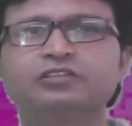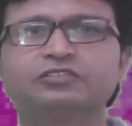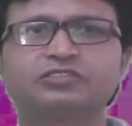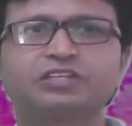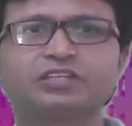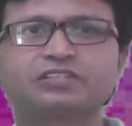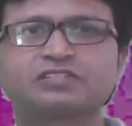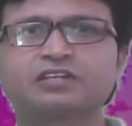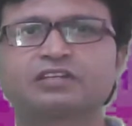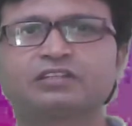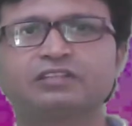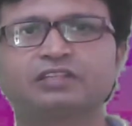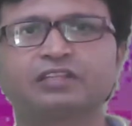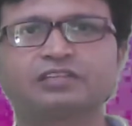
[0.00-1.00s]
those things are
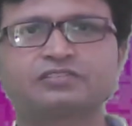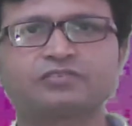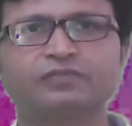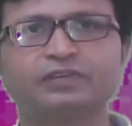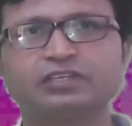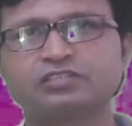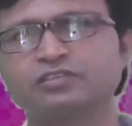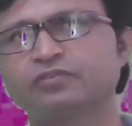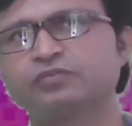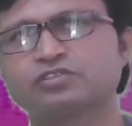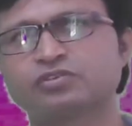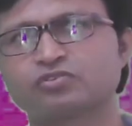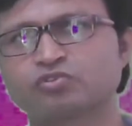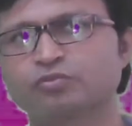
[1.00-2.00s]
the things of nature
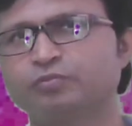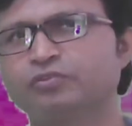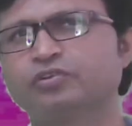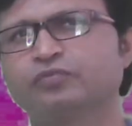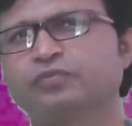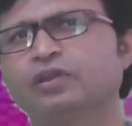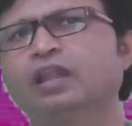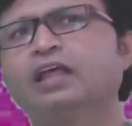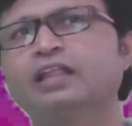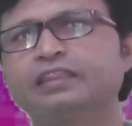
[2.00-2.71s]
which are so beautiful.